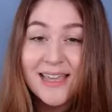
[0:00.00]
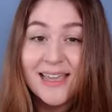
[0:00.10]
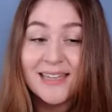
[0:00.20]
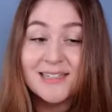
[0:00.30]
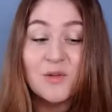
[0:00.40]

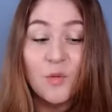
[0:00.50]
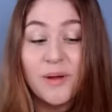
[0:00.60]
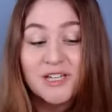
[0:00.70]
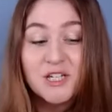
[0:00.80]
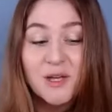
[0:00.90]
is
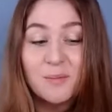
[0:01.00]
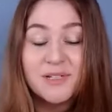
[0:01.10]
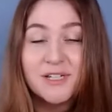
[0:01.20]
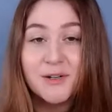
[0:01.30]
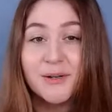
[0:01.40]
we ship
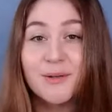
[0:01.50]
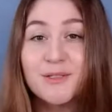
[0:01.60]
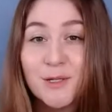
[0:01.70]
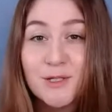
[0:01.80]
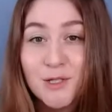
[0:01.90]

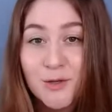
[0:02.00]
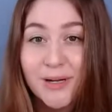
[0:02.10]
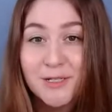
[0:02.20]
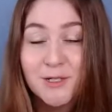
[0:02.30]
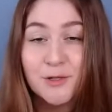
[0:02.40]
materials
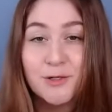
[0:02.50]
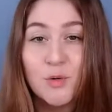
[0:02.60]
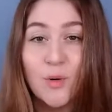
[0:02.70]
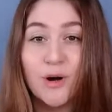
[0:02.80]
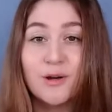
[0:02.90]
straight to your
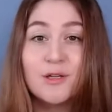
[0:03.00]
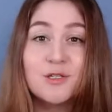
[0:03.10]
door,